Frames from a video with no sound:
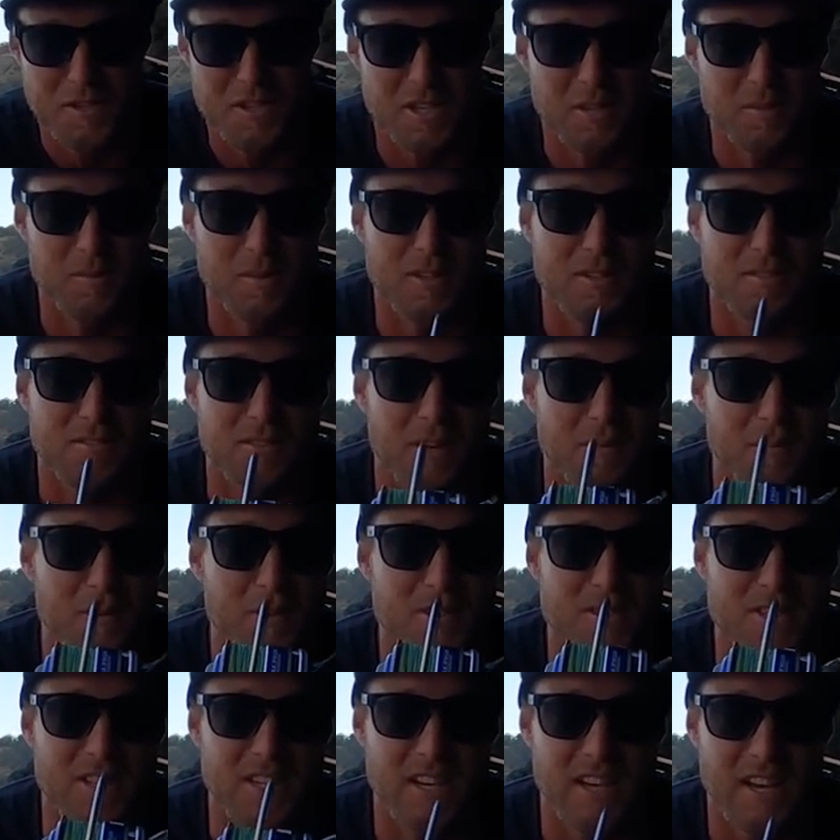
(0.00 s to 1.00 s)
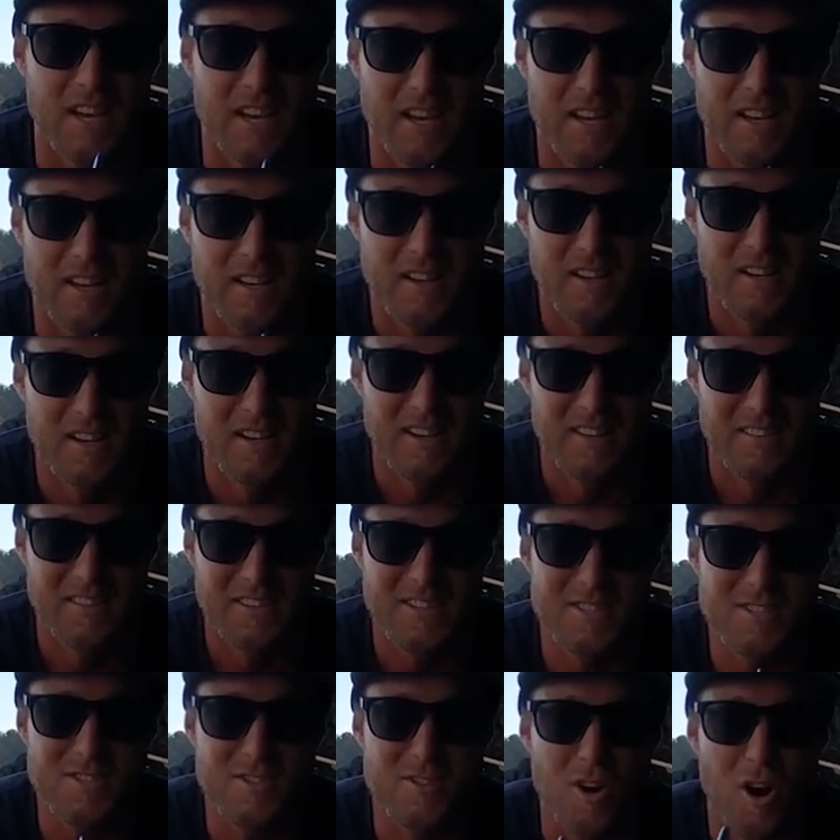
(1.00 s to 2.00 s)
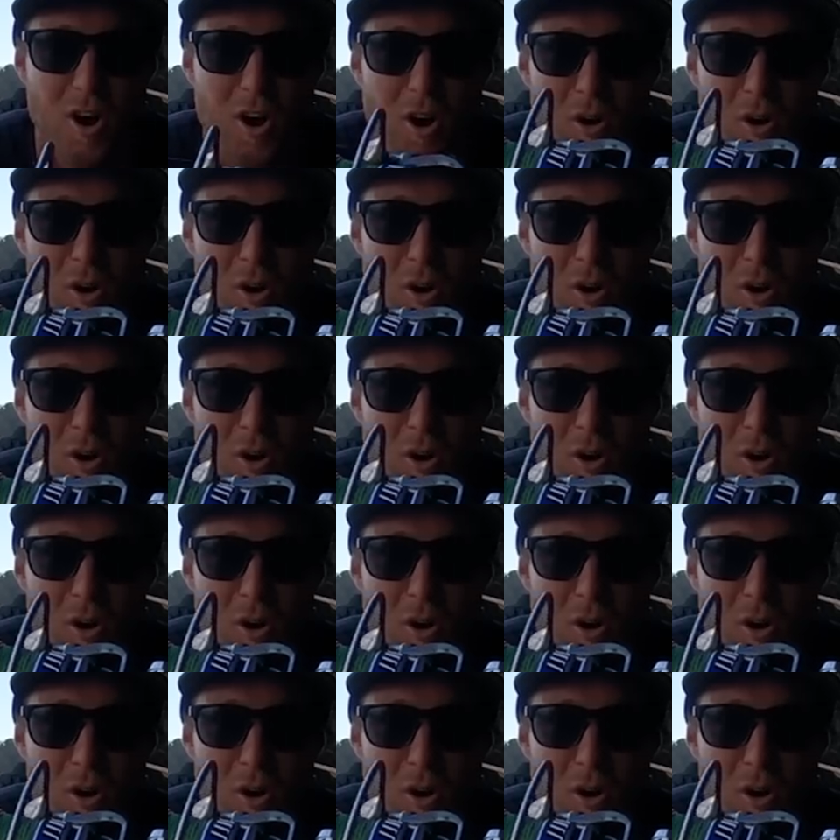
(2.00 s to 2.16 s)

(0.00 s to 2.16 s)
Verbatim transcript: fishing with. So I'm using a, this is an